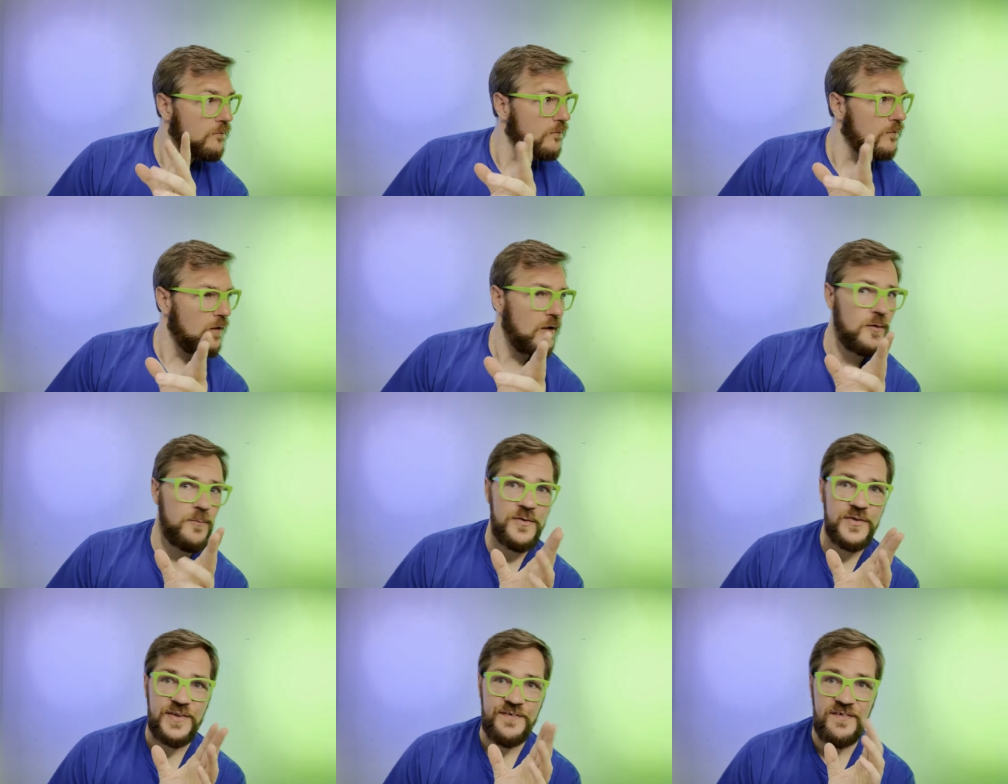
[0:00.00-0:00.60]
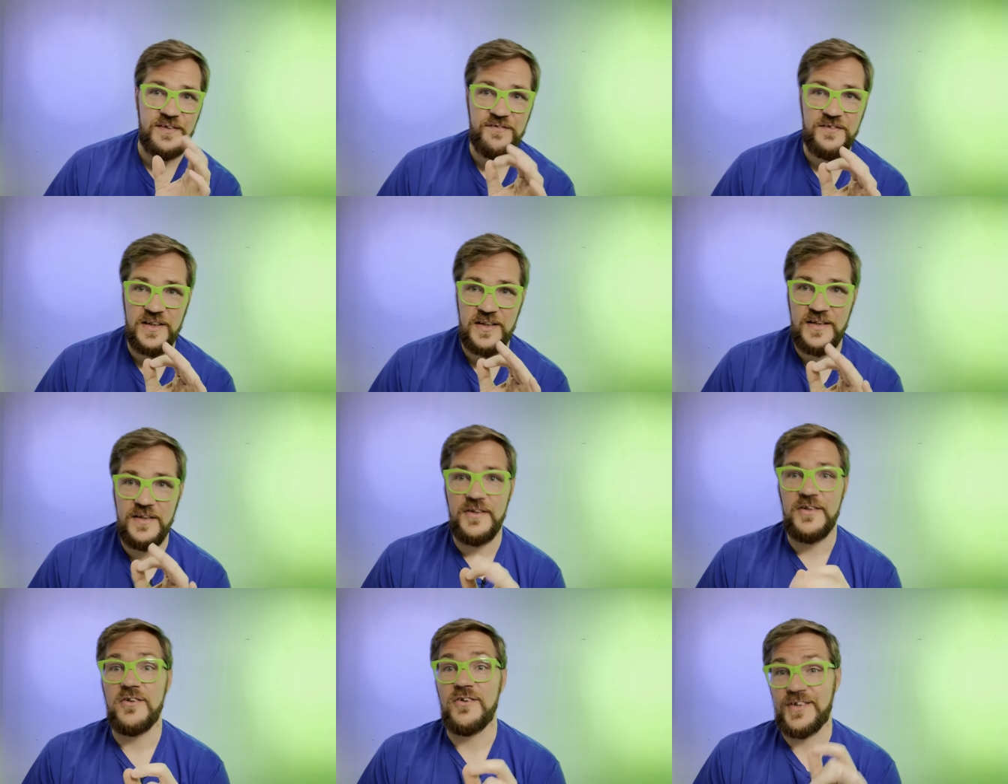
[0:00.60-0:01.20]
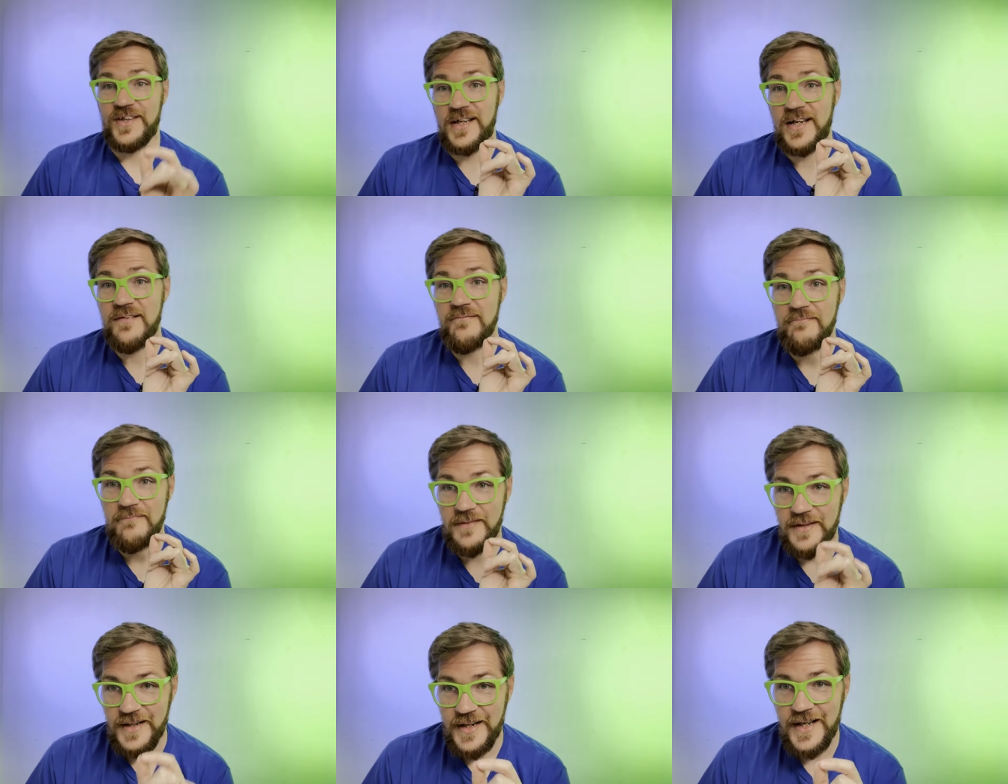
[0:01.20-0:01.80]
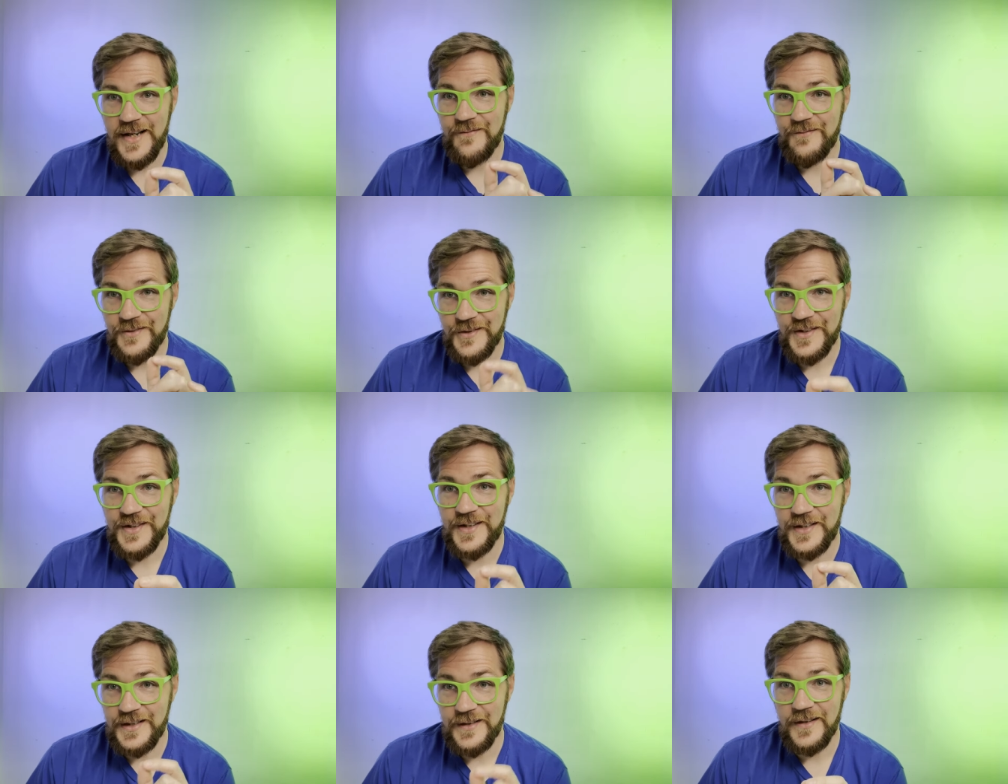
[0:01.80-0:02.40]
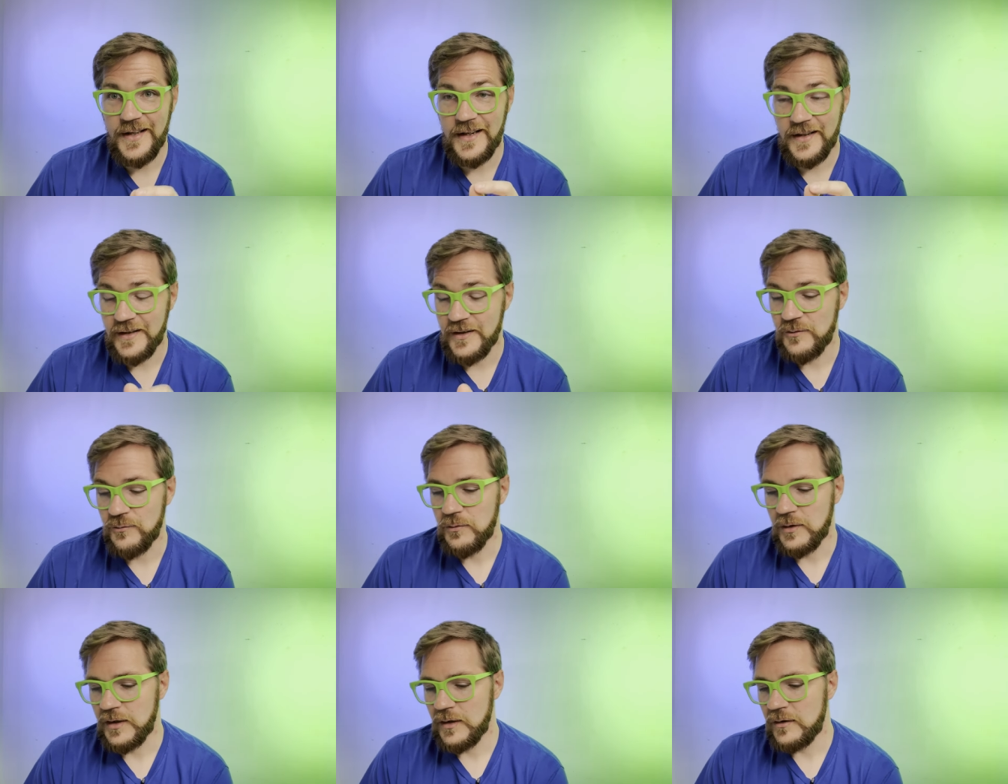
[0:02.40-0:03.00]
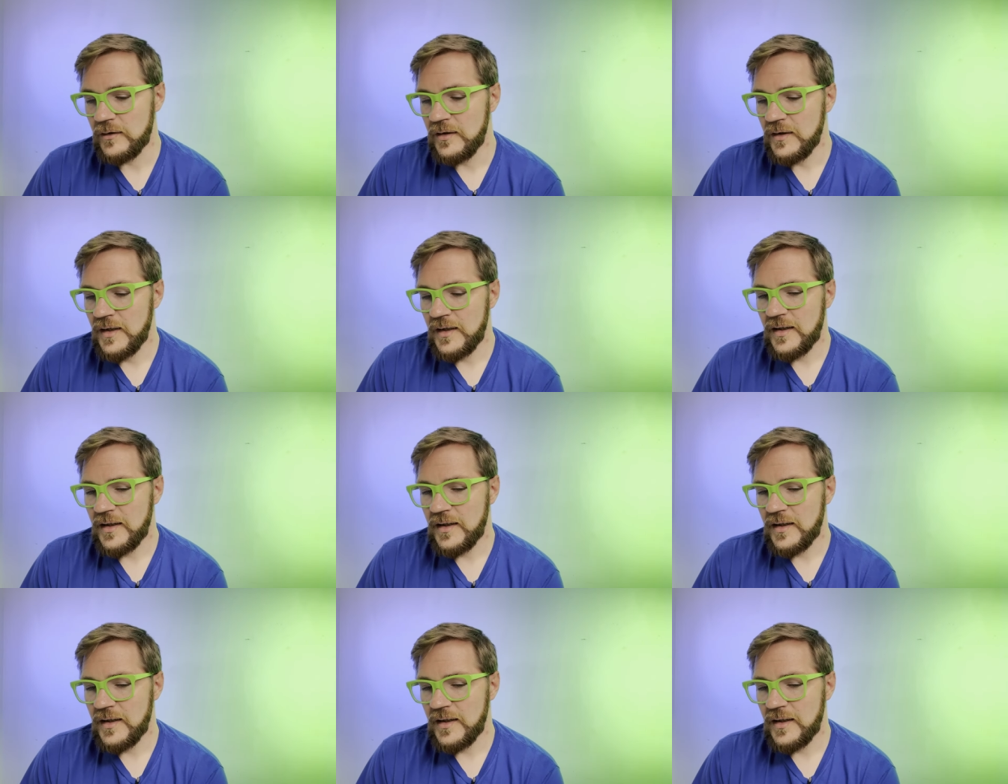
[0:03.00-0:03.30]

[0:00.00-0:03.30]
Almost 15 years. I have never seen that end well.